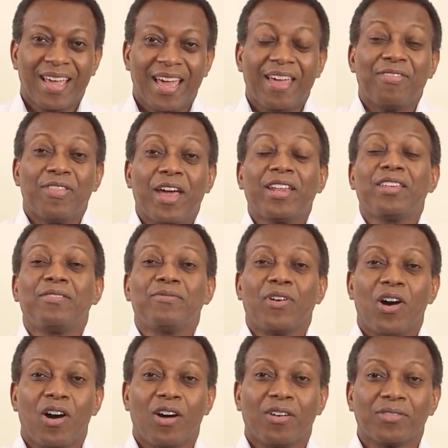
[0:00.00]
And that
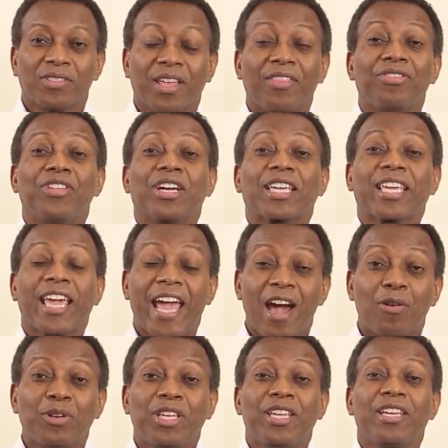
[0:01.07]
involves the
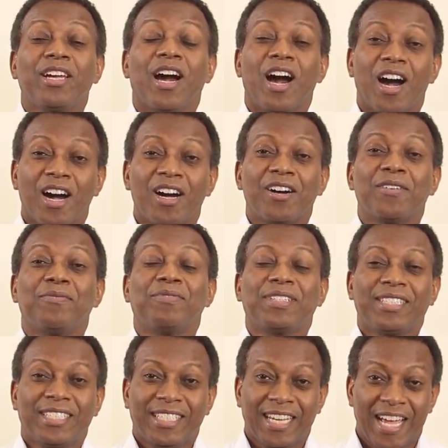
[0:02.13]
counting of
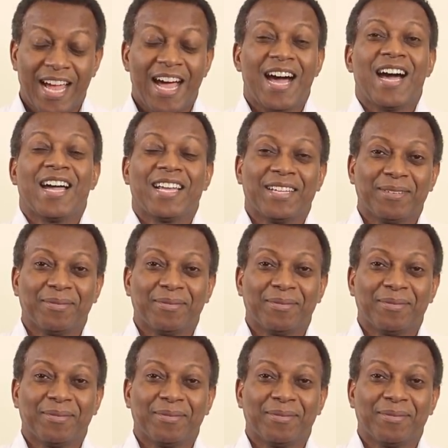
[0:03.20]
time.